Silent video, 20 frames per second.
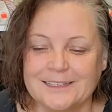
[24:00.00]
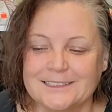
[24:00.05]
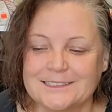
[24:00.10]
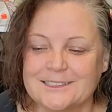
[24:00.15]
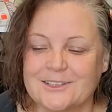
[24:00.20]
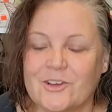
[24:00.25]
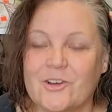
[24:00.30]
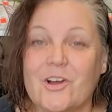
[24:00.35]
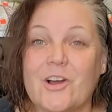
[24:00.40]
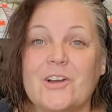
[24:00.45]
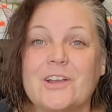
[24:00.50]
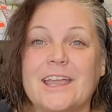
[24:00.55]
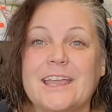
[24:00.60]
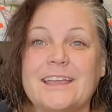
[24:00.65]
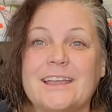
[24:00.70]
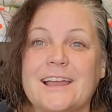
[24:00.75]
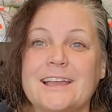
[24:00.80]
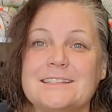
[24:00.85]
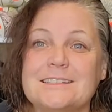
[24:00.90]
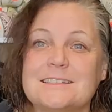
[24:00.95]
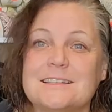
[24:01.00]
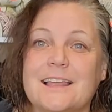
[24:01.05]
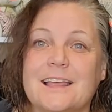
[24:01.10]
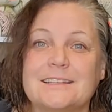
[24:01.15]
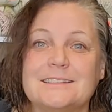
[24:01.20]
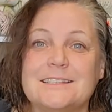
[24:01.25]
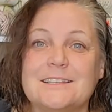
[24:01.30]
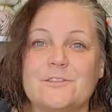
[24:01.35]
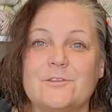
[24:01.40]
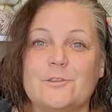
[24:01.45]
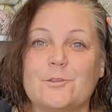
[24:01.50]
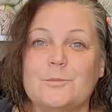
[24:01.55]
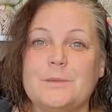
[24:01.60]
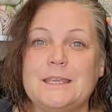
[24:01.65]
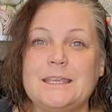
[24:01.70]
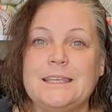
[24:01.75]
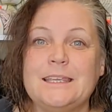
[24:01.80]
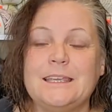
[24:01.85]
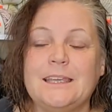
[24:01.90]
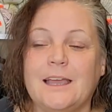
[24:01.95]
So, okay guys, that's it for
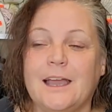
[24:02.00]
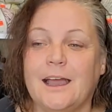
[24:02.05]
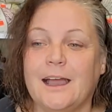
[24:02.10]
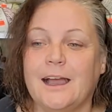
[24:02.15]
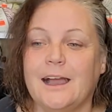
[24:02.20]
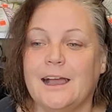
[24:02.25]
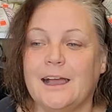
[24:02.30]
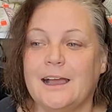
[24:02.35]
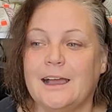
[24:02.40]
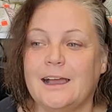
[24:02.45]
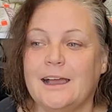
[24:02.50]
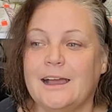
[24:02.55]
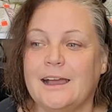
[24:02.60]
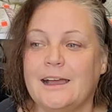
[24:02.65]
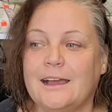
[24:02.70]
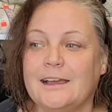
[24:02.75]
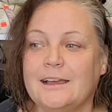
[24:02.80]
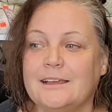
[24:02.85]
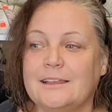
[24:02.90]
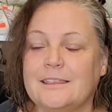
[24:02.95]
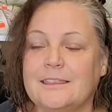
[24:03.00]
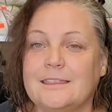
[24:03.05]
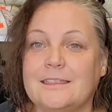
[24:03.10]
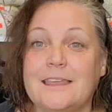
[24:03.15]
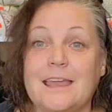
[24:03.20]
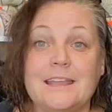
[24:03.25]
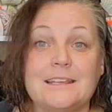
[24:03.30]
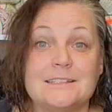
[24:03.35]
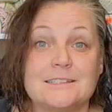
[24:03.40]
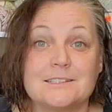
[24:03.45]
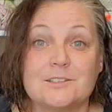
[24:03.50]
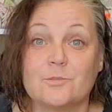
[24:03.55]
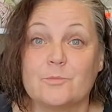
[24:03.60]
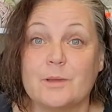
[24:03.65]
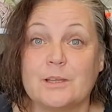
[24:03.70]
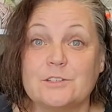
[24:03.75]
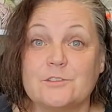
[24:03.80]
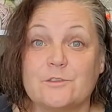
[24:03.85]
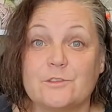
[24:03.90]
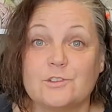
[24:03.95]
me. Thanks so
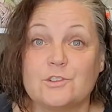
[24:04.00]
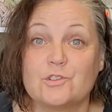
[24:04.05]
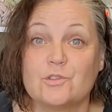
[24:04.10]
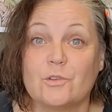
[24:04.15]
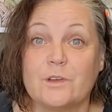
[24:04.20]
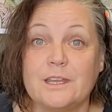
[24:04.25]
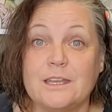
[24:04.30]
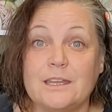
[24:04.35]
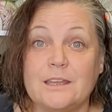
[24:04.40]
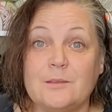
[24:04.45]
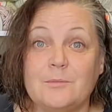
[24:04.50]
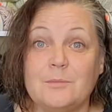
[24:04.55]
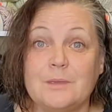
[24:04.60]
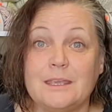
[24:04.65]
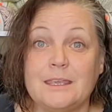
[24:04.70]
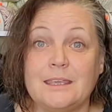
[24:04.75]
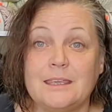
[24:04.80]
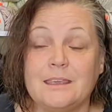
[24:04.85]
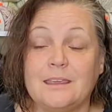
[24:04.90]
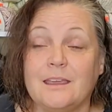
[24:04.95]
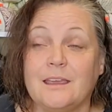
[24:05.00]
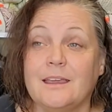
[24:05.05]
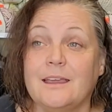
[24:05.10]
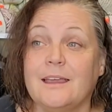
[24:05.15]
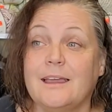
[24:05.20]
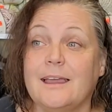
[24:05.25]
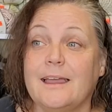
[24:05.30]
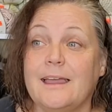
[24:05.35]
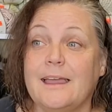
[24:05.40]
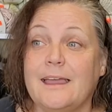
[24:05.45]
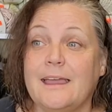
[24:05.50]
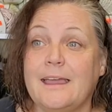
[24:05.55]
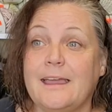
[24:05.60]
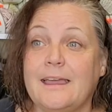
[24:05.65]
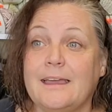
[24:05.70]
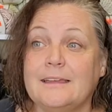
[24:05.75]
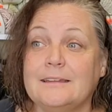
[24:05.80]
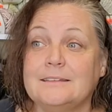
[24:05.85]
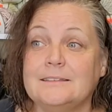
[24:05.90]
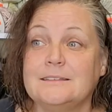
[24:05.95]
much for joining me.
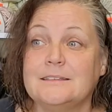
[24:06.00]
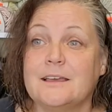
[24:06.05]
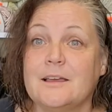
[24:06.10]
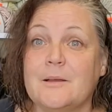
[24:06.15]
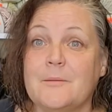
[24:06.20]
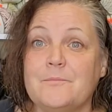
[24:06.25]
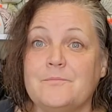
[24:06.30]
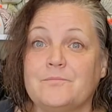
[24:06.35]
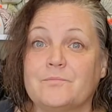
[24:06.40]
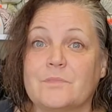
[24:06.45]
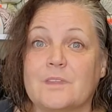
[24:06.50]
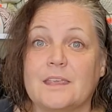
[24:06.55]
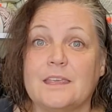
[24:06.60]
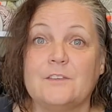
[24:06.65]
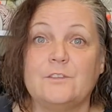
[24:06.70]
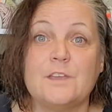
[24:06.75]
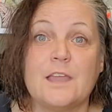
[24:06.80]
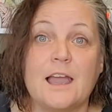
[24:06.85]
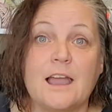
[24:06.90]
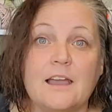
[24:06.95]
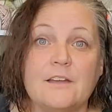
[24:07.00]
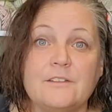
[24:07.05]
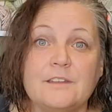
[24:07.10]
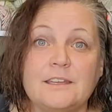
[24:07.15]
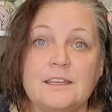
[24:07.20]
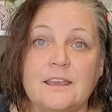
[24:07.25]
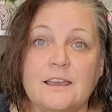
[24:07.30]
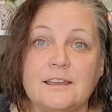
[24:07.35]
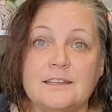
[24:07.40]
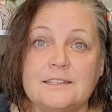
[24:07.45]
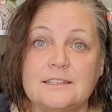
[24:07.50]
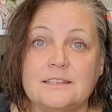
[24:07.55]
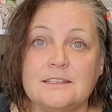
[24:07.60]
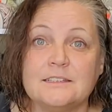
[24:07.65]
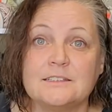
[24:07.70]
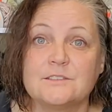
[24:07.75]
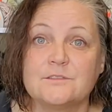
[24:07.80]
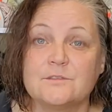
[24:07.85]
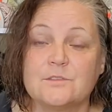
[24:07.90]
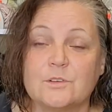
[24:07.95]
And if you have any
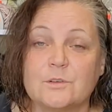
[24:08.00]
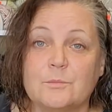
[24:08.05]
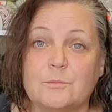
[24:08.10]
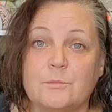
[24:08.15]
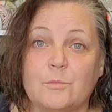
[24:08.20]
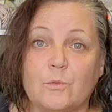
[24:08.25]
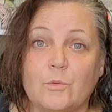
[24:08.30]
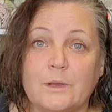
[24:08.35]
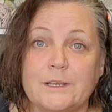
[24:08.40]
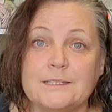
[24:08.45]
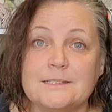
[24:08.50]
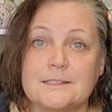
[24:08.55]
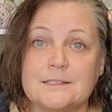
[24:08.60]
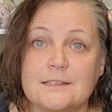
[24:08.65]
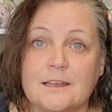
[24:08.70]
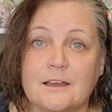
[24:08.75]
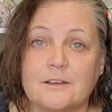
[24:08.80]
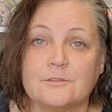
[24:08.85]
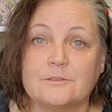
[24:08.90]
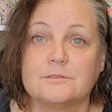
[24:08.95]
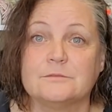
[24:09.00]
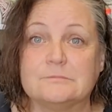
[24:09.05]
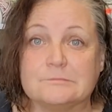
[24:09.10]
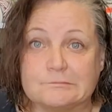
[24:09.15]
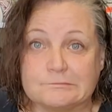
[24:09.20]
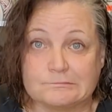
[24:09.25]
ideas for boy stuff,